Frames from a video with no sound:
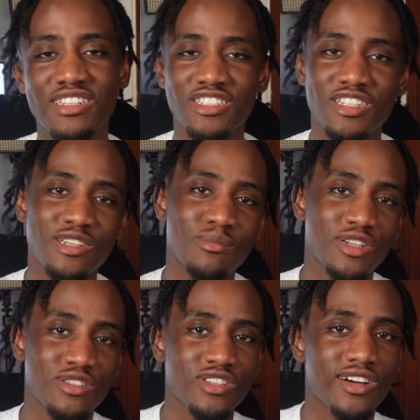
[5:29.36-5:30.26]
the gym,
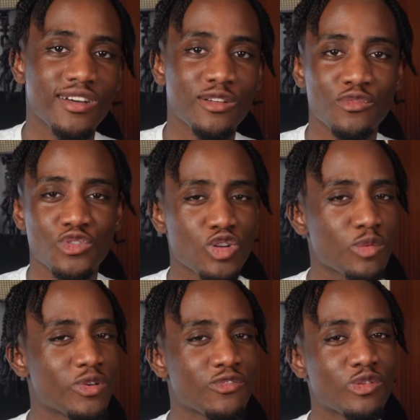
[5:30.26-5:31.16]
I just kind of
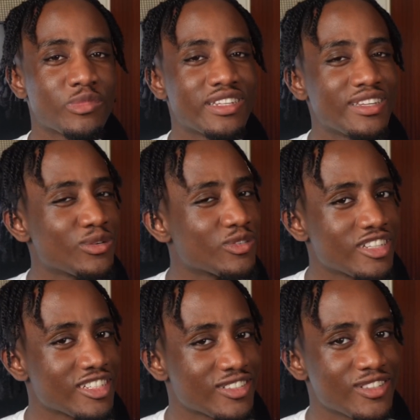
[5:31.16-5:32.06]
drop it from a little
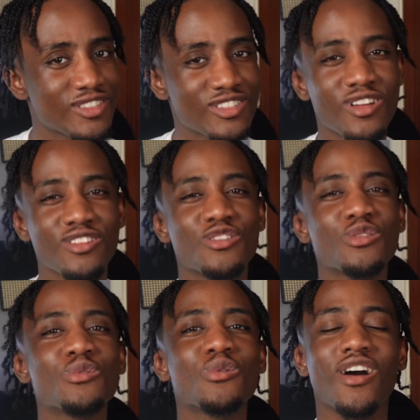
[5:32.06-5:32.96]
distance, not
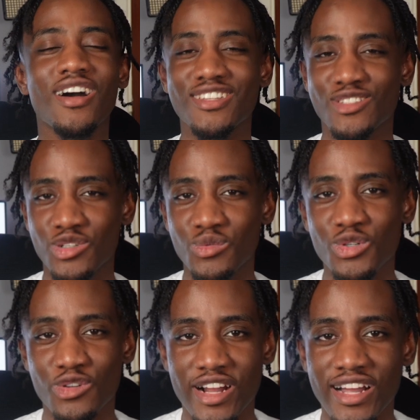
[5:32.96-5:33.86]
too high so it will
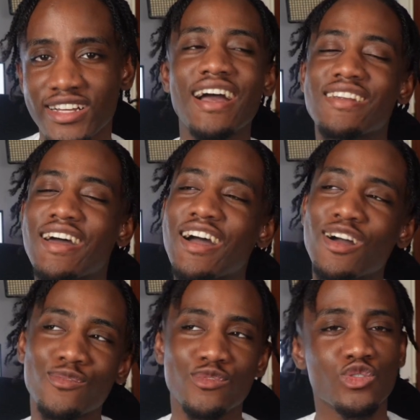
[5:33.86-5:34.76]
crack. And I
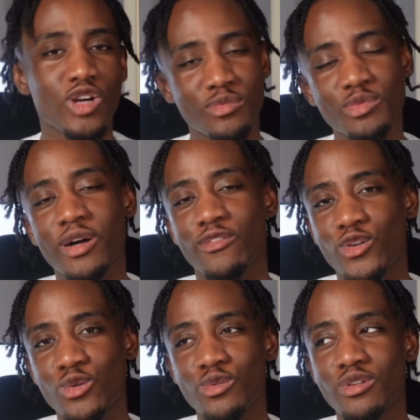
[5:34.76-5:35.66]
have dropped my
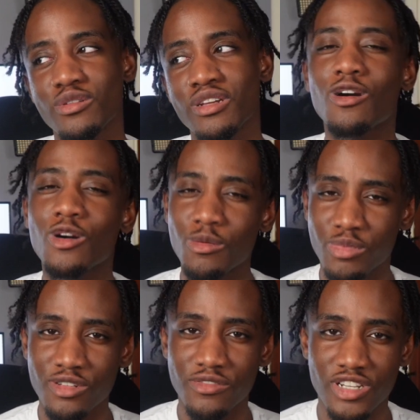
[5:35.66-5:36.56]
phone a
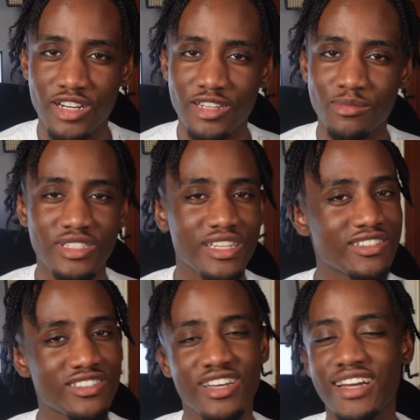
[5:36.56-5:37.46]
couple of times
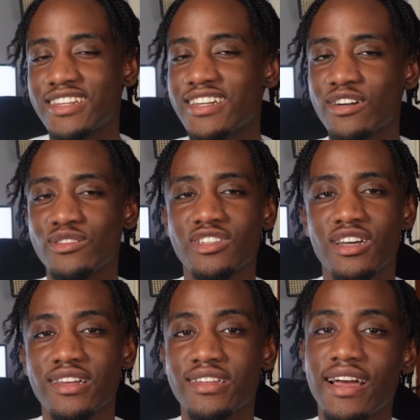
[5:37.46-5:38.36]
inside and
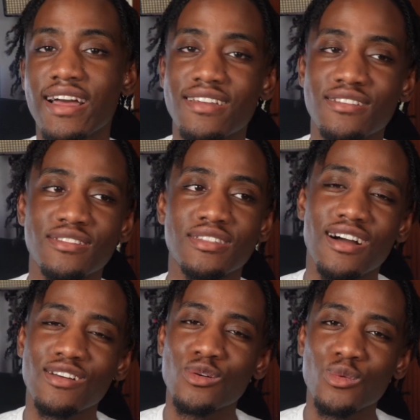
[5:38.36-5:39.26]
outside, and
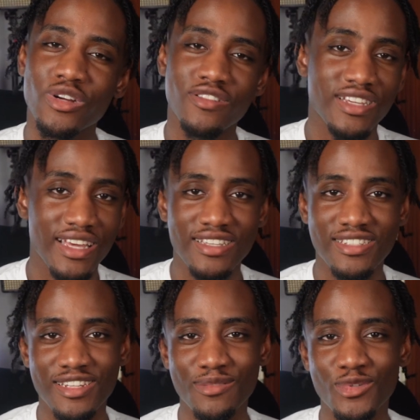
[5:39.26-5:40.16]
I don't wear a
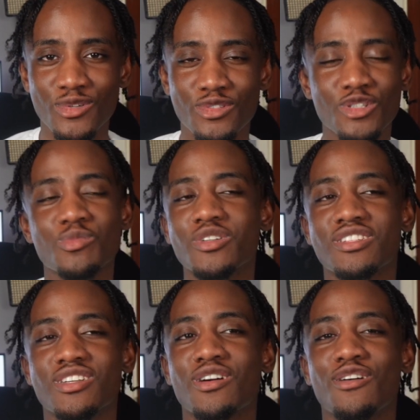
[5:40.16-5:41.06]
case anymore just
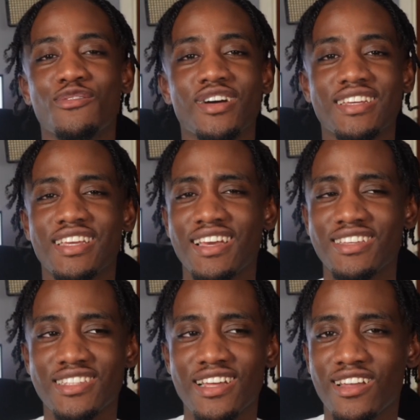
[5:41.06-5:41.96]
because I can't find a
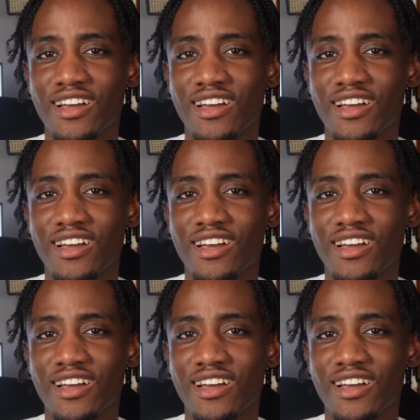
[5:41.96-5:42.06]
case that